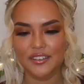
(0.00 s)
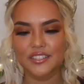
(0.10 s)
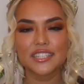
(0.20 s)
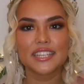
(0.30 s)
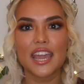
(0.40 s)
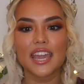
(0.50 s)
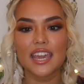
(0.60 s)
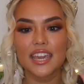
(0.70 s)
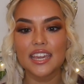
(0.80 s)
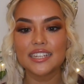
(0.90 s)
was gonna say
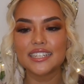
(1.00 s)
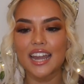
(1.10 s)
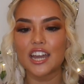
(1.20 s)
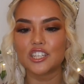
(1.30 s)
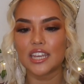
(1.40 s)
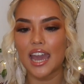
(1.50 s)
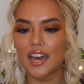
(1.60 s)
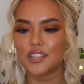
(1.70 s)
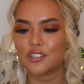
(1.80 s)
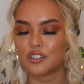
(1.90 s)
he didn't actually
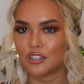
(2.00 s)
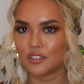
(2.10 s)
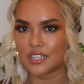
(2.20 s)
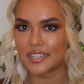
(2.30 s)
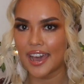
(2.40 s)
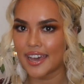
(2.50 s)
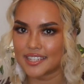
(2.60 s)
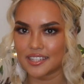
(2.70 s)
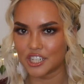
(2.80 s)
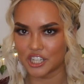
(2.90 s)
answer the
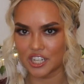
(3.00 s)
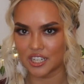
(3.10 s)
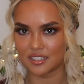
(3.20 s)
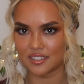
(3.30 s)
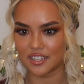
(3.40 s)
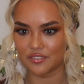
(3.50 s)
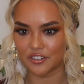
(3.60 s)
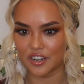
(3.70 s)
test that she did for